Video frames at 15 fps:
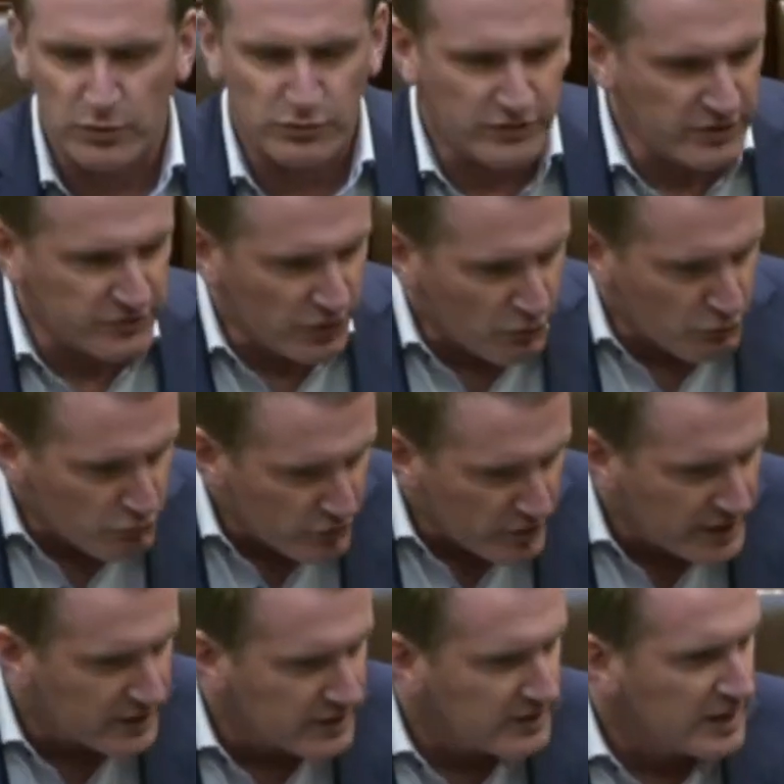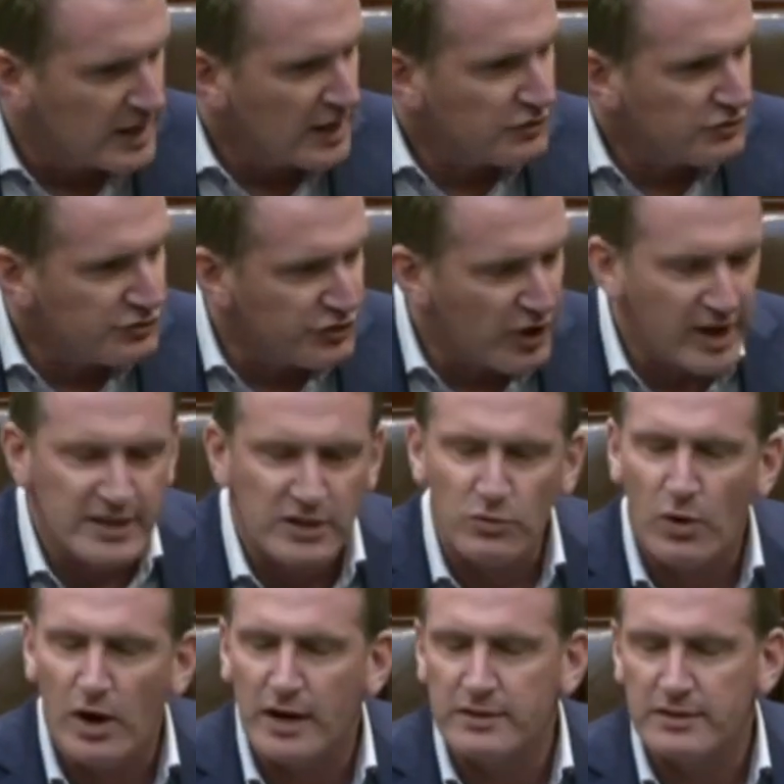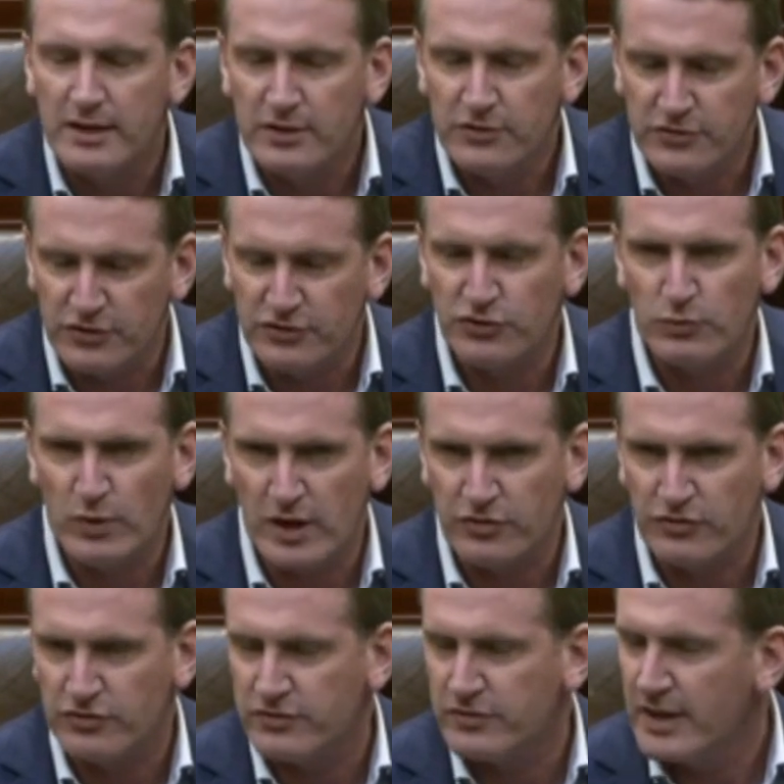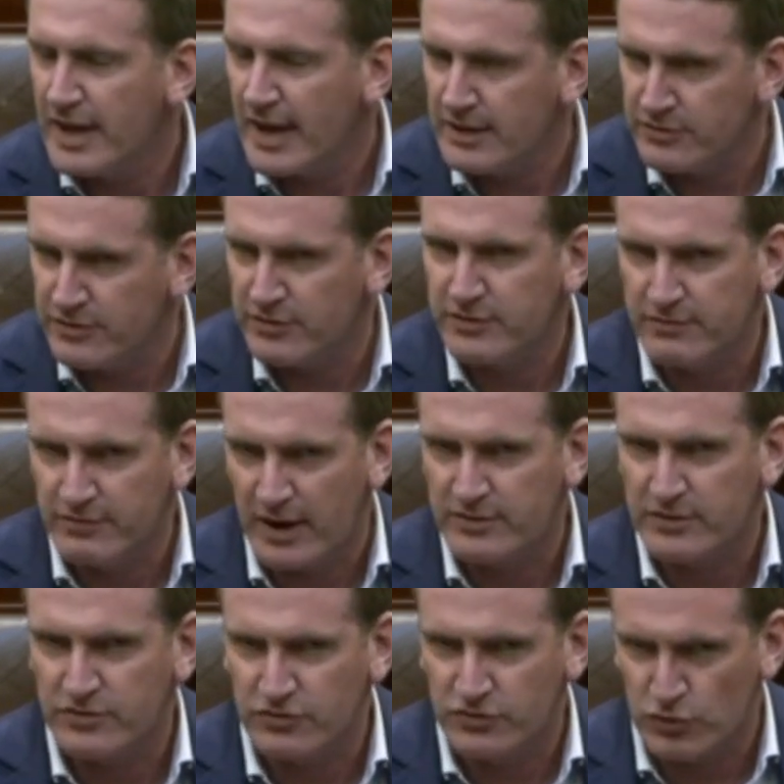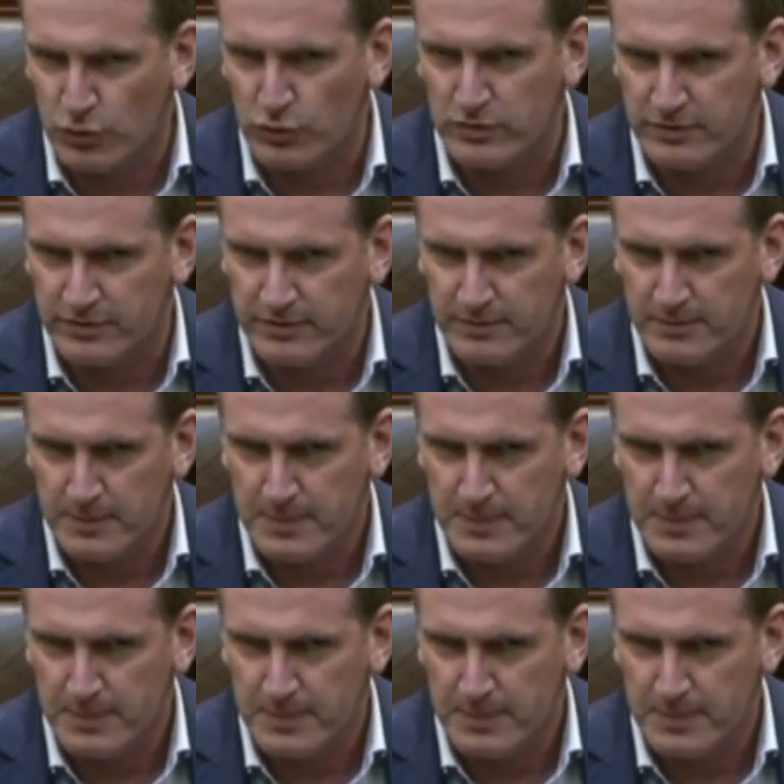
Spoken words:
These are real, genuine situations in disadvantaged schools.